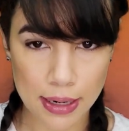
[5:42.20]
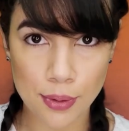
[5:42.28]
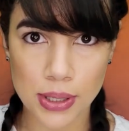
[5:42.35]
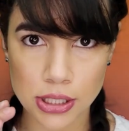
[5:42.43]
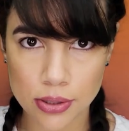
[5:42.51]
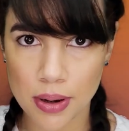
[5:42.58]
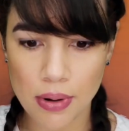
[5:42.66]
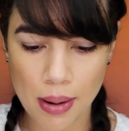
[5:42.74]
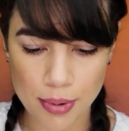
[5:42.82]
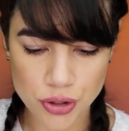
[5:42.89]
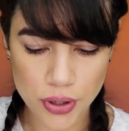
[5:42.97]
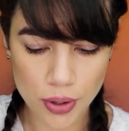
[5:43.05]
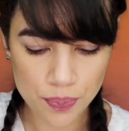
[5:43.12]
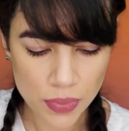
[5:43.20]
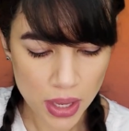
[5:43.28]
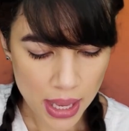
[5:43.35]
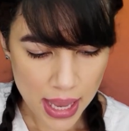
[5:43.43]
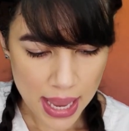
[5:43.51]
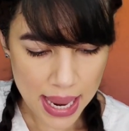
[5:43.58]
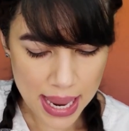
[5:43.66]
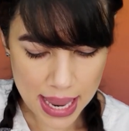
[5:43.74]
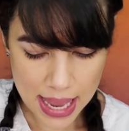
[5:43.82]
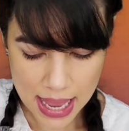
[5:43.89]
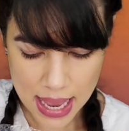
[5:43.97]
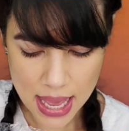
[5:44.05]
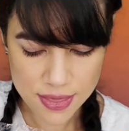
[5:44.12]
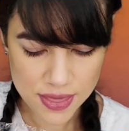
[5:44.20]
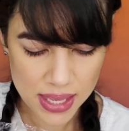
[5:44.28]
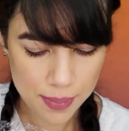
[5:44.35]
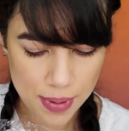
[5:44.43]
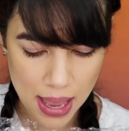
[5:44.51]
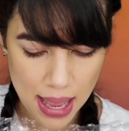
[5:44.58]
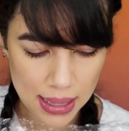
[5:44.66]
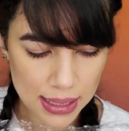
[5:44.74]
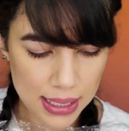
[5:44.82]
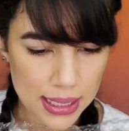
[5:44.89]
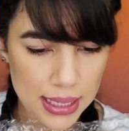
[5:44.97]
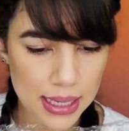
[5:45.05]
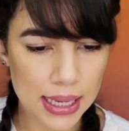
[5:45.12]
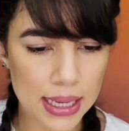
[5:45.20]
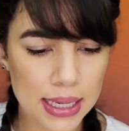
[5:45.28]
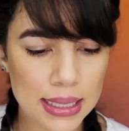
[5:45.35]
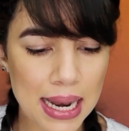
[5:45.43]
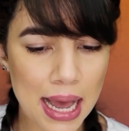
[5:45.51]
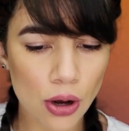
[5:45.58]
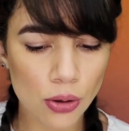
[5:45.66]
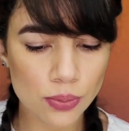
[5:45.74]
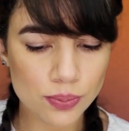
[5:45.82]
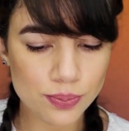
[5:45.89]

that I went to my rabbit trail. And the palette. Now,